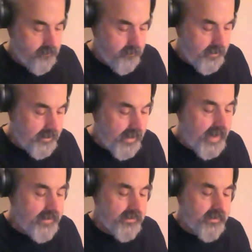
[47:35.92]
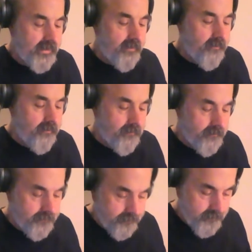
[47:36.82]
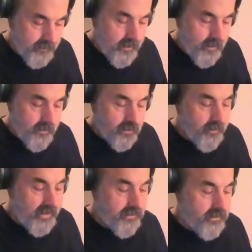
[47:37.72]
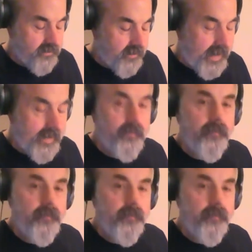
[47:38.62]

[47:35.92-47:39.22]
That last 2 measures of that.